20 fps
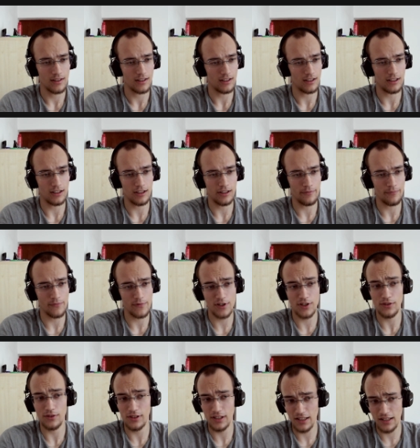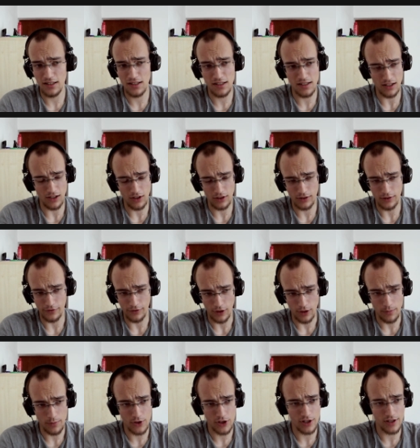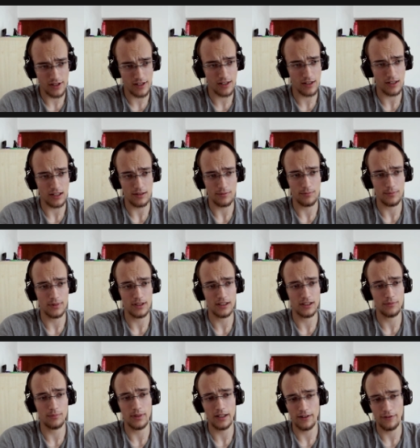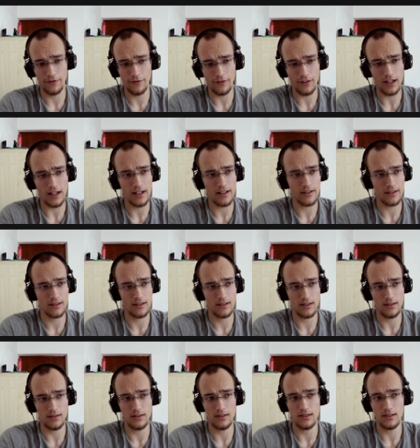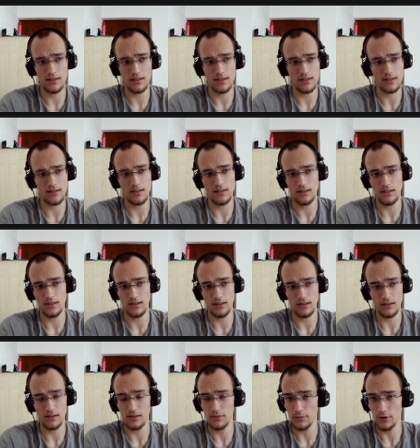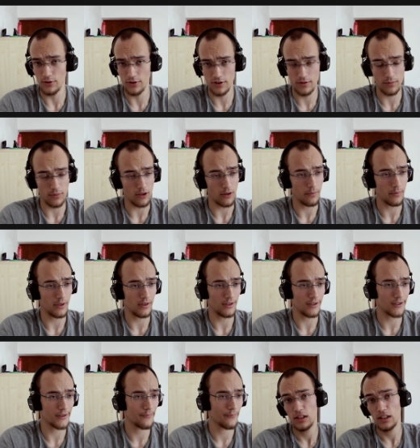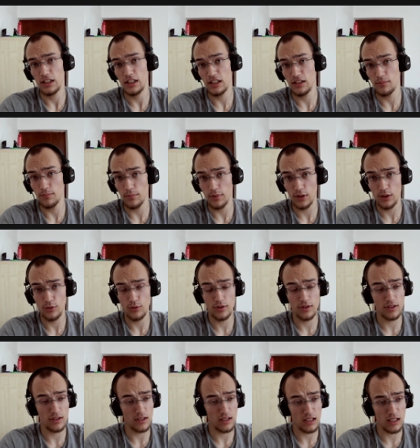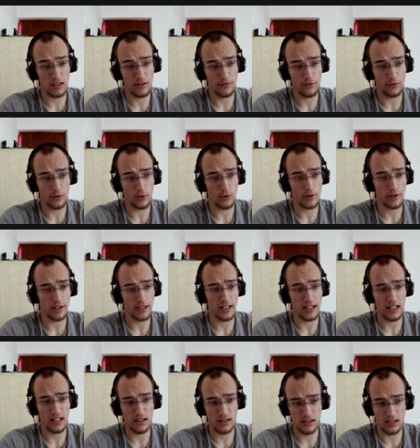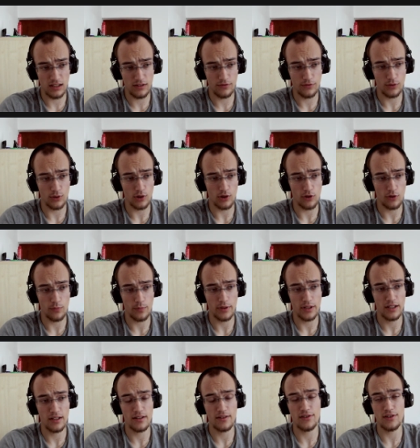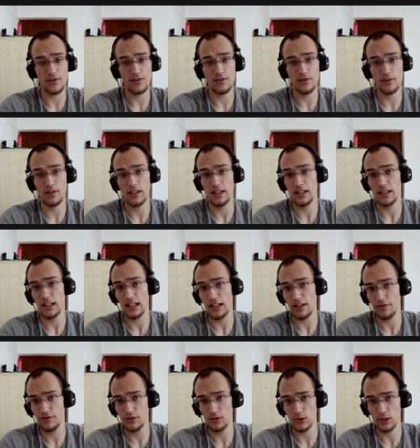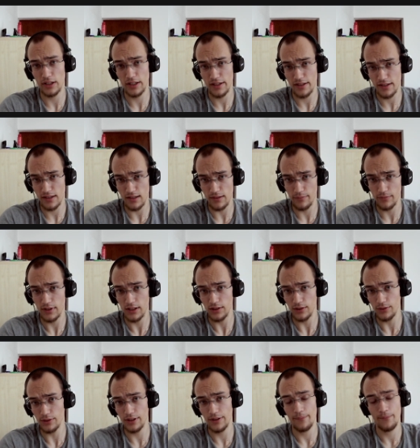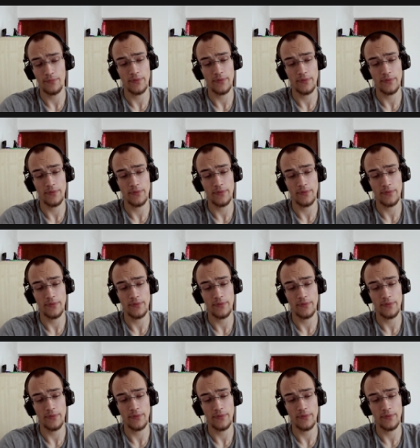Um, so there is a lot of options, but by far this is the, the most popular. In both e four and d four openings, you're gonna have to learn some theory,